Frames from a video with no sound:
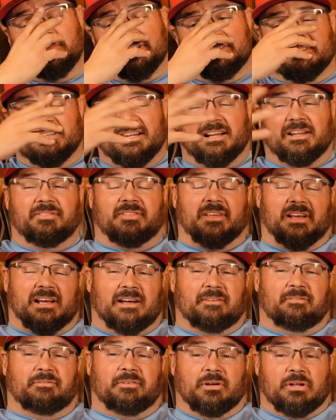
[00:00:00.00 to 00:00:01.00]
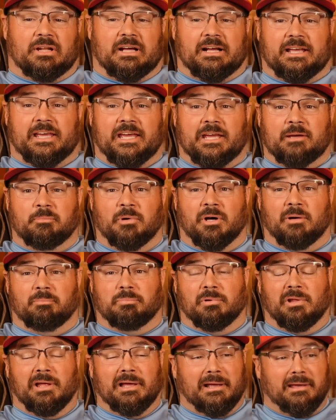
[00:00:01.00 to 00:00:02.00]
I said, how do you think I felt? I came
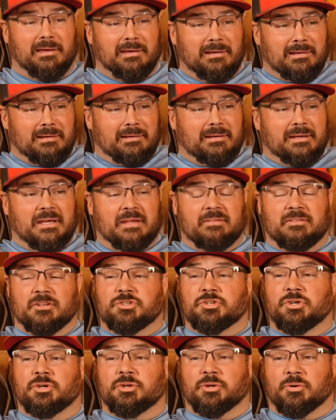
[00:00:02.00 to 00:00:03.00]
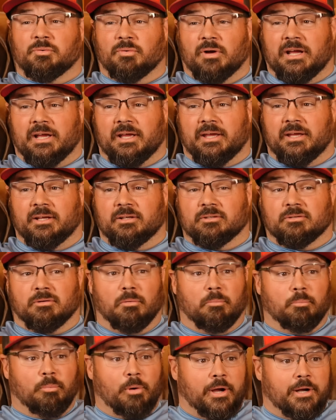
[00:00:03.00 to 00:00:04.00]
up like in the junior rankings,
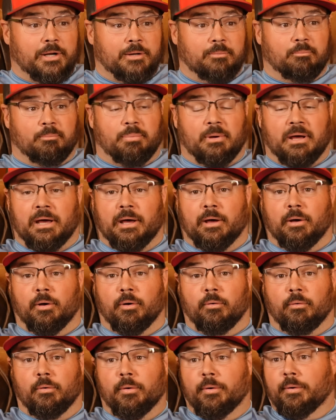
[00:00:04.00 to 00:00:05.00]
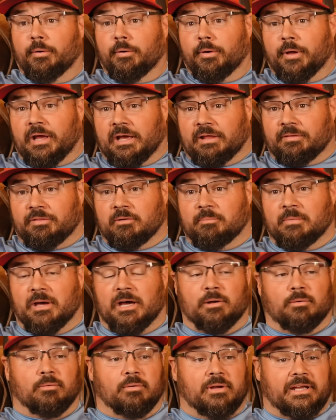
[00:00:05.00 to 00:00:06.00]
Brandon Powell, Anthony
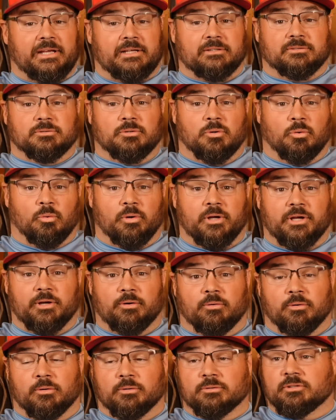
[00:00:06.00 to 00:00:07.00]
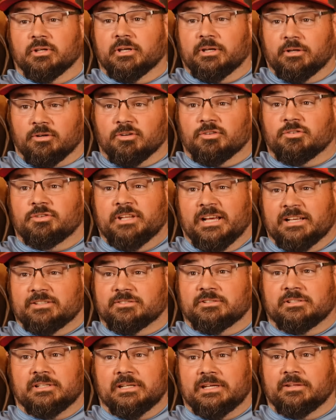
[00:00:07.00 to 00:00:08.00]
Matarese, Corey Cruz, like you're
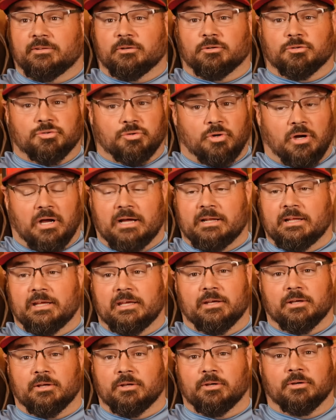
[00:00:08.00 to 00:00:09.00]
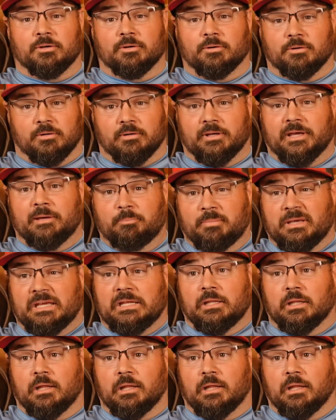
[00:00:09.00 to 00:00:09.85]
destined to either try to get good or get beat a